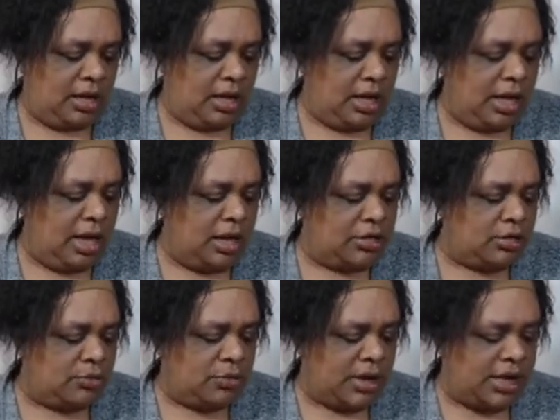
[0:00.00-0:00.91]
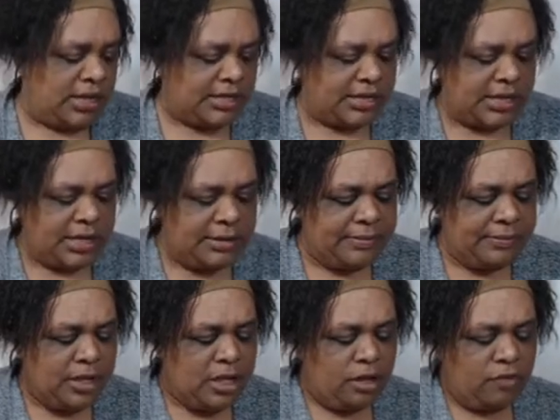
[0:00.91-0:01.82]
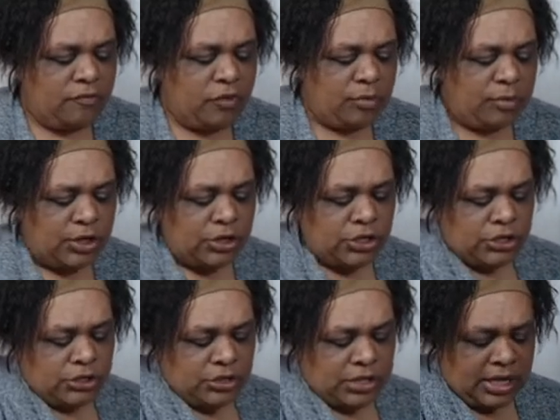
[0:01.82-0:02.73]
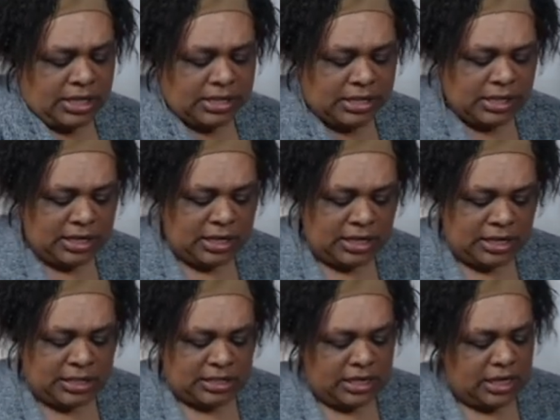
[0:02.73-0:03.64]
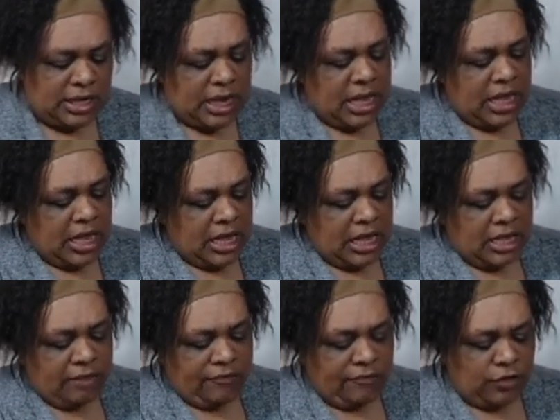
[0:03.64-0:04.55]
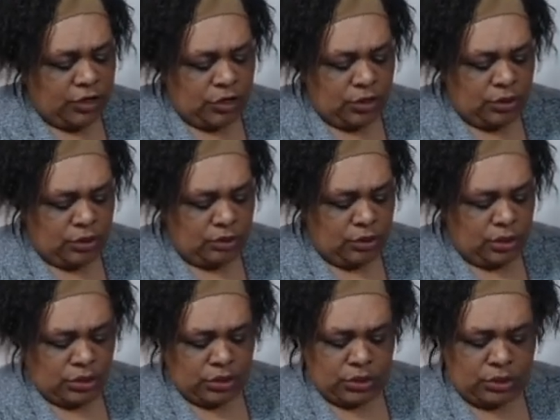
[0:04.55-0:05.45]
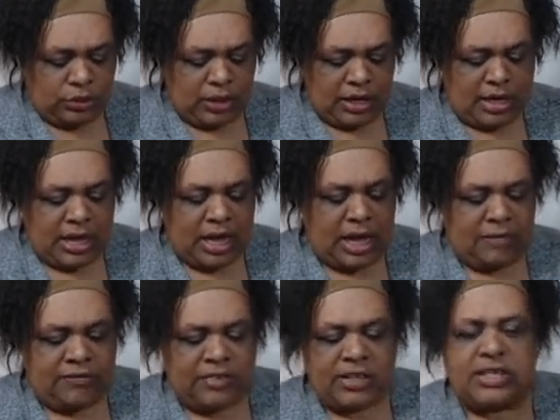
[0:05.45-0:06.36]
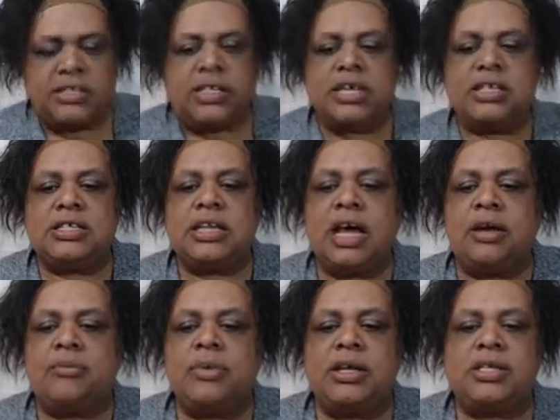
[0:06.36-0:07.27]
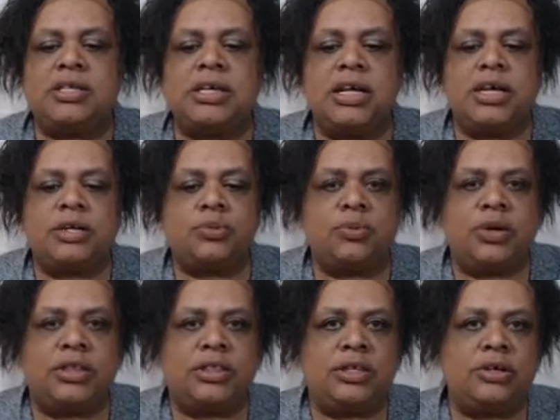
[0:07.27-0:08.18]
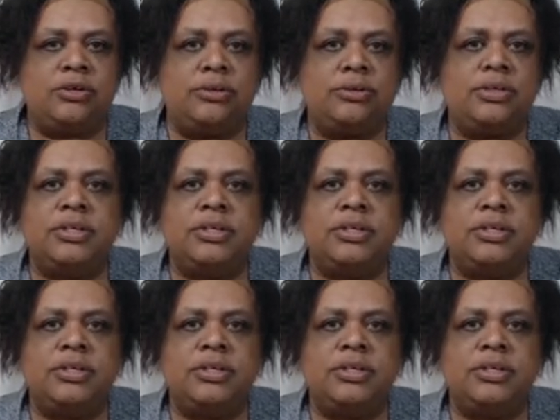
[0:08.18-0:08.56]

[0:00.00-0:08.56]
and Rising for March 2019. If you do not, if this does not resonate with you,